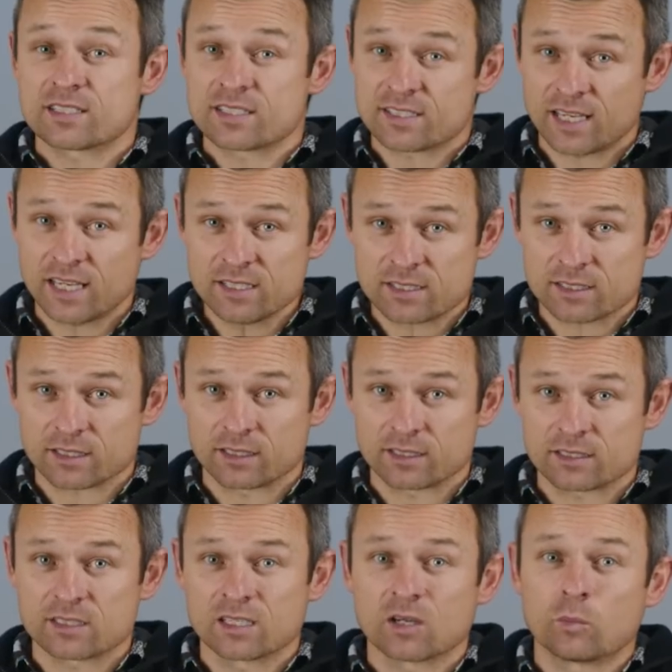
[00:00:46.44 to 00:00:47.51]

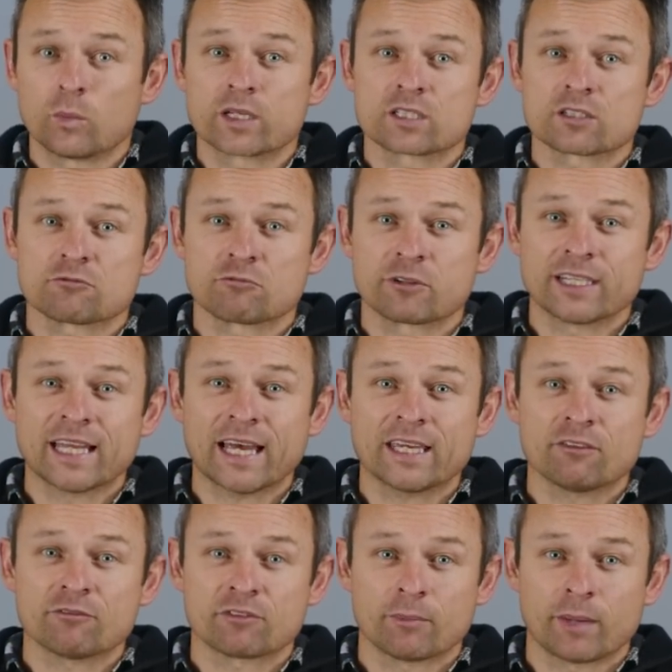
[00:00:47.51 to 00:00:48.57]
Sensors, which
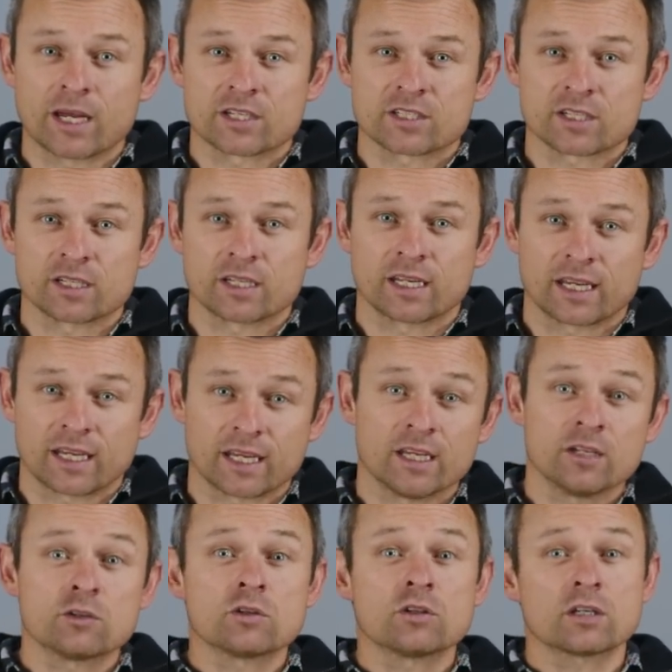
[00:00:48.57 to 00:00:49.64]
relay information
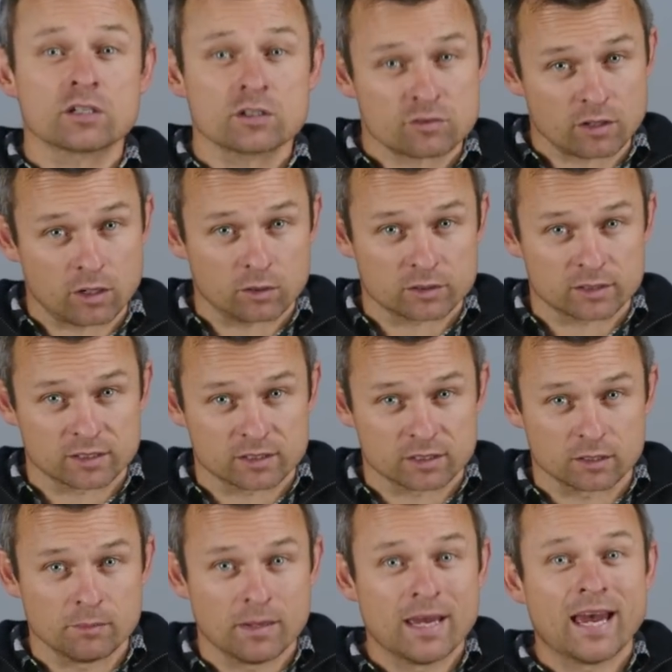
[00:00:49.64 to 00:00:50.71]
into the control
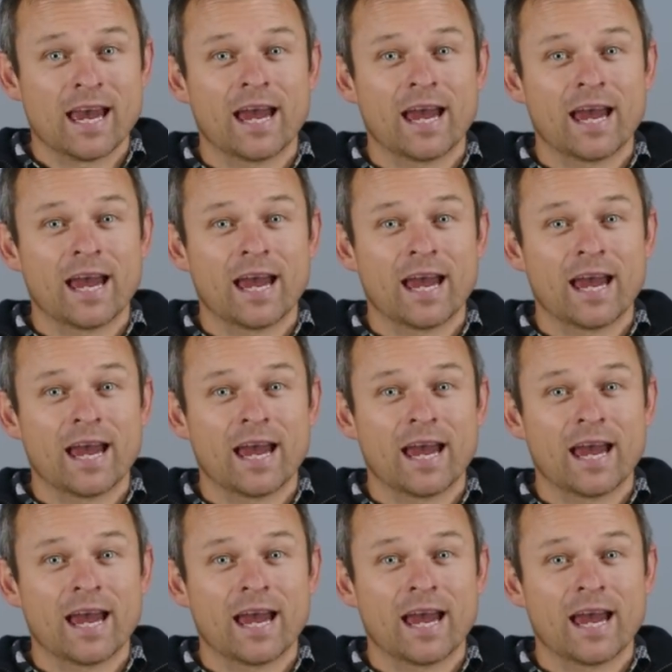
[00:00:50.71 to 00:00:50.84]
system,